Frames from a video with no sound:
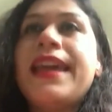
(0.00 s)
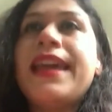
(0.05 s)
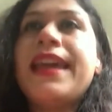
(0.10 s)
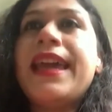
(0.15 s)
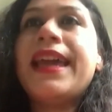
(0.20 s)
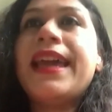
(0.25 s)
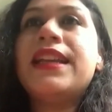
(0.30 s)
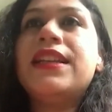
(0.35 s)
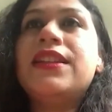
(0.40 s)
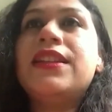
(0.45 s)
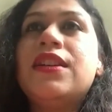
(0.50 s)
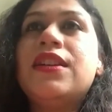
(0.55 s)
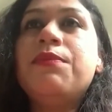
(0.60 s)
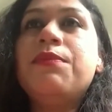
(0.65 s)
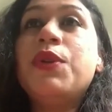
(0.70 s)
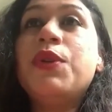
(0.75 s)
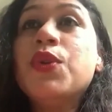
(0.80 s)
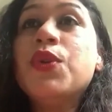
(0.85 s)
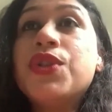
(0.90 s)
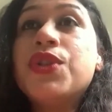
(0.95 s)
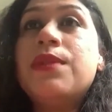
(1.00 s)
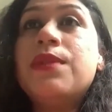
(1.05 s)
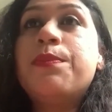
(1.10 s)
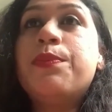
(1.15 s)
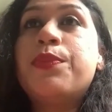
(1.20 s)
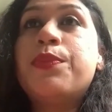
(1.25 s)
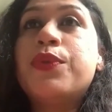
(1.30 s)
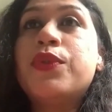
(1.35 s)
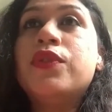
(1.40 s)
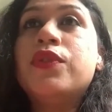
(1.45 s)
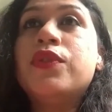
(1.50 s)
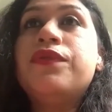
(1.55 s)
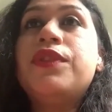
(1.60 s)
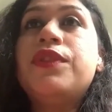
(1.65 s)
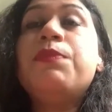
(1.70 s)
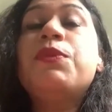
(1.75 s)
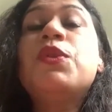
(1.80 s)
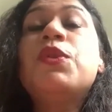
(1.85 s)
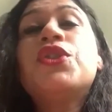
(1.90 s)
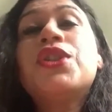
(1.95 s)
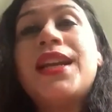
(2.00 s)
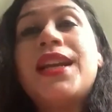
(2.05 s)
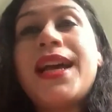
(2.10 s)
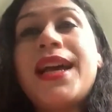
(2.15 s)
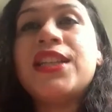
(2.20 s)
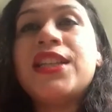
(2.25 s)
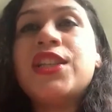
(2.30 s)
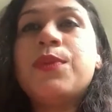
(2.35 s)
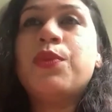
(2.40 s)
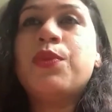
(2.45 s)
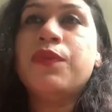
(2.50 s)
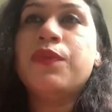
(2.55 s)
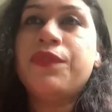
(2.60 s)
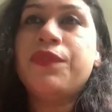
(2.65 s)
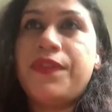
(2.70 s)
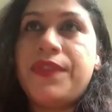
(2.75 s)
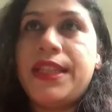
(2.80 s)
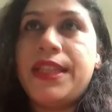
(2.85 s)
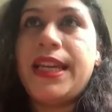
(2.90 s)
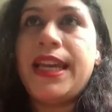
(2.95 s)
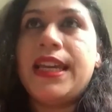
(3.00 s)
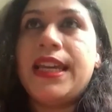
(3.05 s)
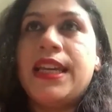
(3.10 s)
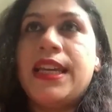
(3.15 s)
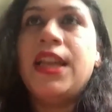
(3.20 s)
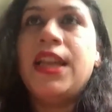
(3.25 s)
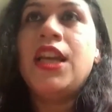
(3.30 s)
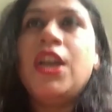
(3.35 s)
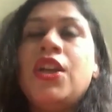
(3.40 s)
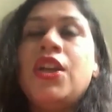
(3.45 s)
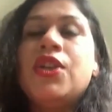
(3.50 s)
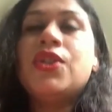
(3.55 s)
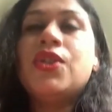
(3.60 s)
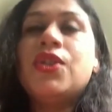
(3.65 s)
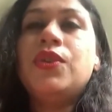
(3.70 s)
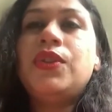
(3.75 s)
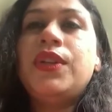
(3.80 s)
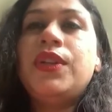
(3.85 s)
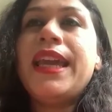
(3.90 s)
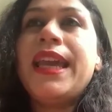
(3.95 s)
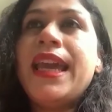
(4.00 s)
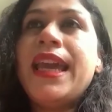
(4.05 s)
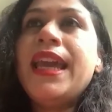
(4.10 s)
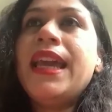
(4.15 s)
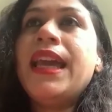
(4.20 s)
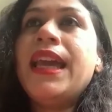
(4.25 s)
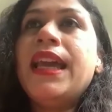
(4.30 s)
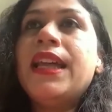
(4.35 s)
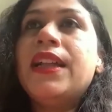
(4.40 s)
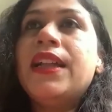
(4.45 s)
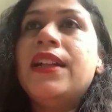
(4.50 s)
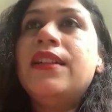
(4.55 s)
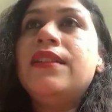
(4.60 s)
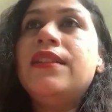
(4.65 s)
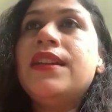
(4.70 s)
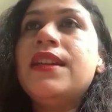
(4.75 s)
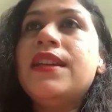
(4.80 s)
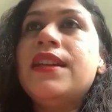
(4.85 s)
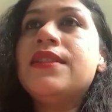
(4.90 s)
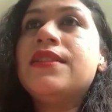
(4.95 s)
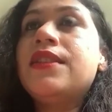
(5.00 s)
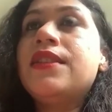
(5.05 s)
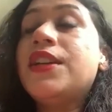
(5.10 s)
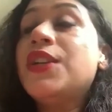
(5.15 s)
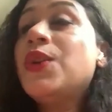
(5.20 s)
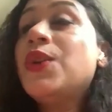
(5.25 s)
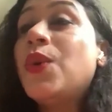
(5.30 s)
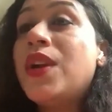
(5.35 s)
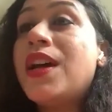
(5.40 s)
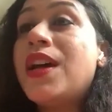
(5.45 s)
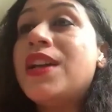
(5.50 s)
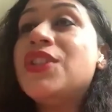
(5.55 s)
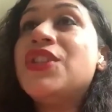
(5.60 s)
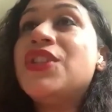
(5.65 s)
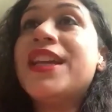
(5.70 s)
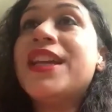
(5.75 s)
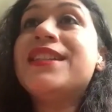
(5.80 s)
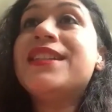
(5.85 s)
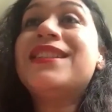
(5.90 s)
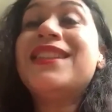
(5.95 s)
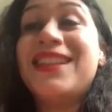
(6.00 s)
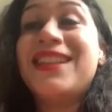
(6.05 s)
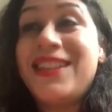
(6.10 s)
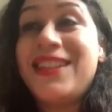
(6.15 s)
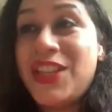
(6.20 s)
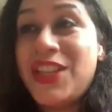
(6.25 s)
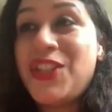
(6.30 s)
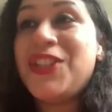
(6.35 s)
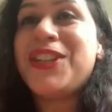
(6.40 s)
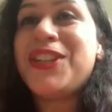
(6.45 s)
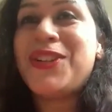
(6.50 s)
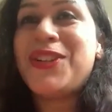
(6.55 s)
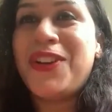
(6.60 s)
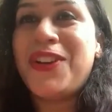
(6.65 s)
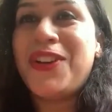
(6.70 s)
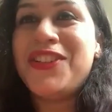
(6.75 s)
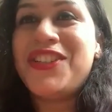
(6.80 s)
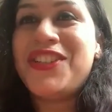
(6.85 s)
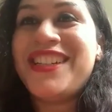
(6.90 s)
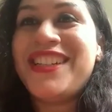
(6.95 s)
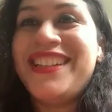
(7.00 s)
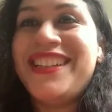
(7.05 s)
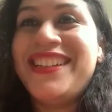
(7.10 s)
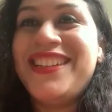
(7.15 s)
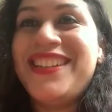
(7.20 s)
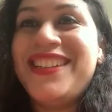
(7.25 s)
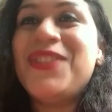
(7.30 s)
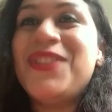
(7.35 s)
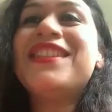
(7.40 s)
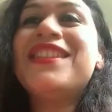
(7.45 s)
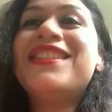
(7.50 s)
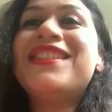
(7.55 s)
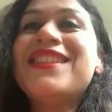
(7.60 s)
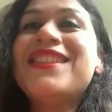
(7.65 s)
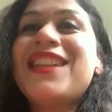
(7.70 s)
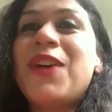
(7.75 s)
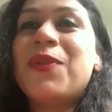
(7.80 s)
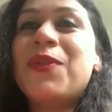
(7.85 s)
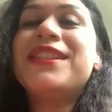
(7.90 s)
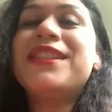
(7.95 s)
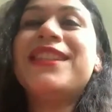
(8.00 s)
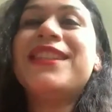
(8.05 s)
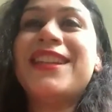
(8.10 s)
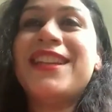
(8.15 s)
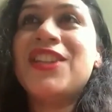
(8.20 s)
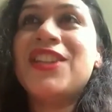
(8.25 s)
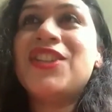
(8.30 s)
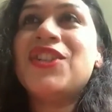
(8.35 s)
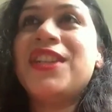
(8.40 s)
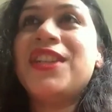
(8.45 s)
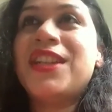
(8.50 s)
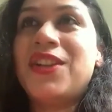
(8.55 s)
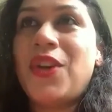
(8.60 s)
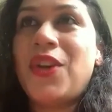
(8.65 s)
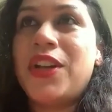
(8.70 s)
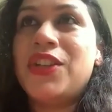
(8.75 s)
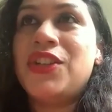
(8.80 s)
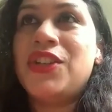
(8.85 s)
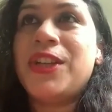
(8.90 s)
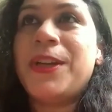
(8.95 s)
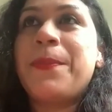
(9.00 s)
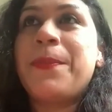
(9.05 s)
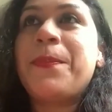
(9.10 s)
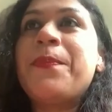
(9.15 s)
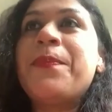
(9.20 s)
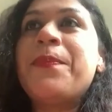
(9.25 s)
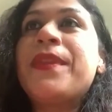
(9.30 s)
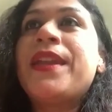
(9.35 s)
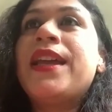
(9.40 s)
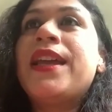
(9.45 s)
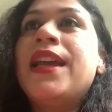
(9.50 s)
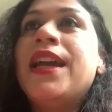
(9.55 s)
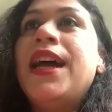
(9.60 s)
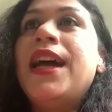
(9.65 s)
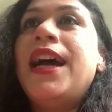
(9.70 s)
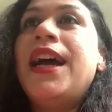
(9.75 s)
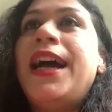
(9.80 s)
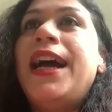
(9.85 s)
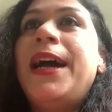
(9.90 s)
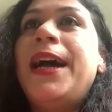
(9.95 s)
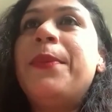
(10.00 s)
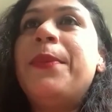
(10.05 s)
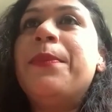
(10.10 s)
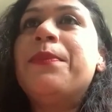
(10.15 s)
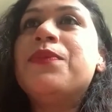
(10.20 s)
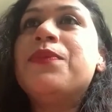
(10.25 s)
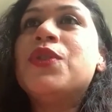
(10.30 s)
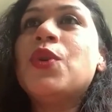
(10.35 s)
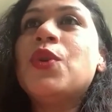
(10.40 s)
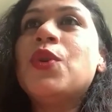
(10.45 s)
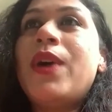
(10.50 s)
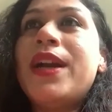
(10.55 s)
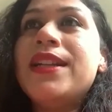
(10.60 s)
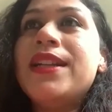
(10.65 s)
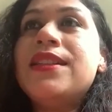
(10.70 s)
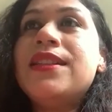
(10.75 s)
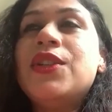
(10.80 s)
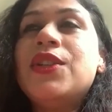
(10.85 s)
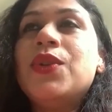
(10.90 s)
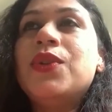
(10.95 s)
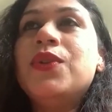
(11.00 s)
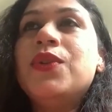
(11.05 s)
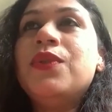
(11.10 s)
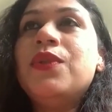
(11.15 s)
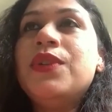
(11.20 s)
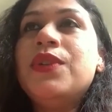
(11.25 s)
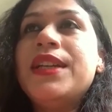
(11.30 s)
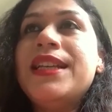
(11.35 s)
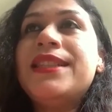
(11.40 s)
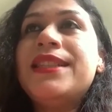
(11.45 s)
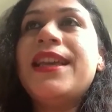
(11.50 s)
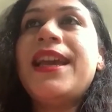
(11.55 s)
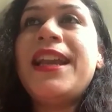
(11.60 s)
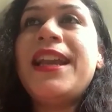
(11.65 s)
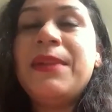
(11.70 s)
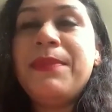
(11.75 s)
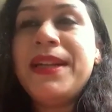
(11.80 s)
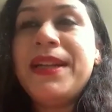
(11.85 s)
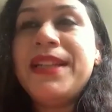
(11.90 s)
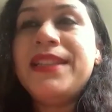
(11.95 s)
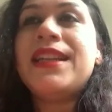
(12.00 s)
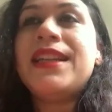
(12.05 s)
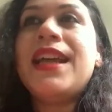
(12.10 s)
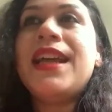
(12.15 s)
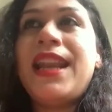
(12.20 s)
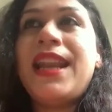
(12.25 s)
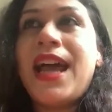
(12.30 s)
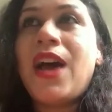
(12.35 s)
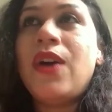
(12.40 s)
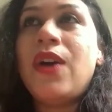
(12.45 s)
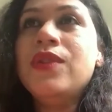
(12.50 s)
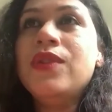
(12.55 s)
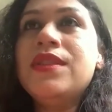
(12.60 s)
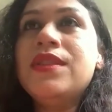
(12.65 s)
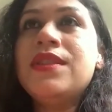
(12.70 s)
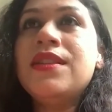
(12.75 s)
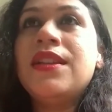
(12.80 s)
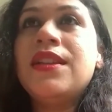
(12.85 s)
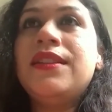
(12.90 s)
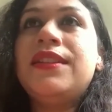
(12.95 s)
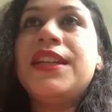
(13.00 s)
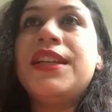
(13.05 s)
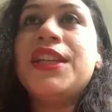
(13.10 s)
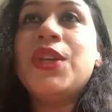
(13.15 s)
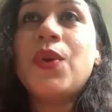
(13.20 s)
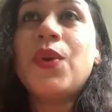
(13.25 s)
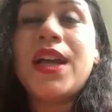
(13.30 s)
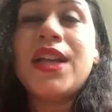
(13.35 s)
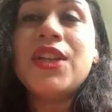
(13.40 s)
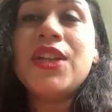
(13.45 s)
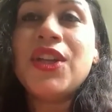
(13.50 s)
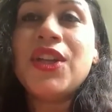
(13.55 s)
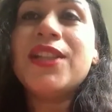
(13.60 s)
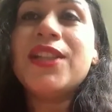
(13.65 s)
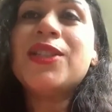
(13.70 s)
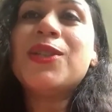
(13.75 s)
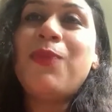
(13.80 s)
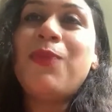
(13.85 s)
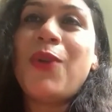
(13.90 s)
and the mutual proof, the mutualized proof of stake. So the AAL is the Yonachain signature technology. So this is our signature technology. So what does it do? It's the element that allows the Yonachain's